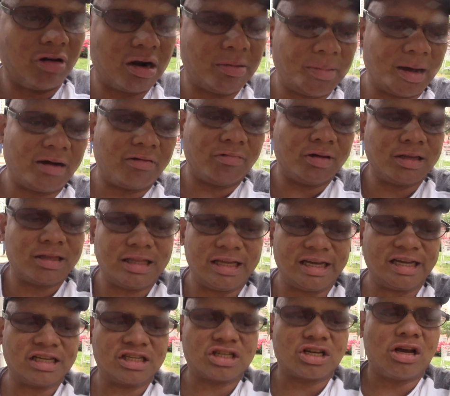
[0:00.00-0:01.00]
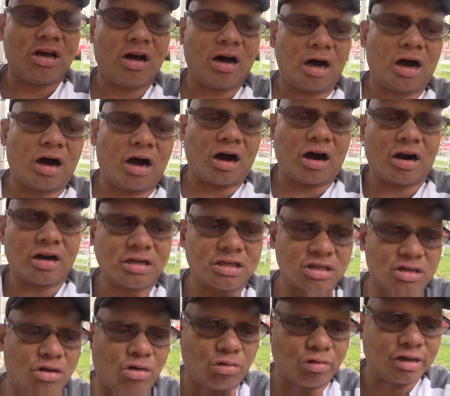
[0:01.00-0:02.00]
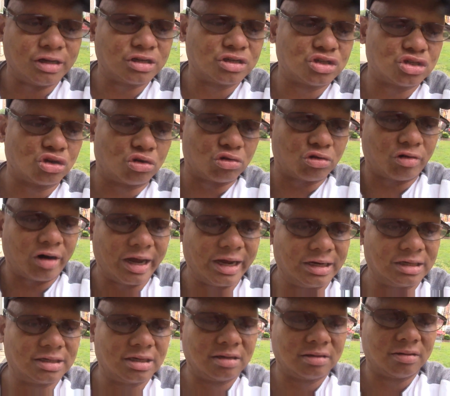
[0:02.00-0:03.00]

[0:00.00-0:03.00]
what about when things aren't going so great?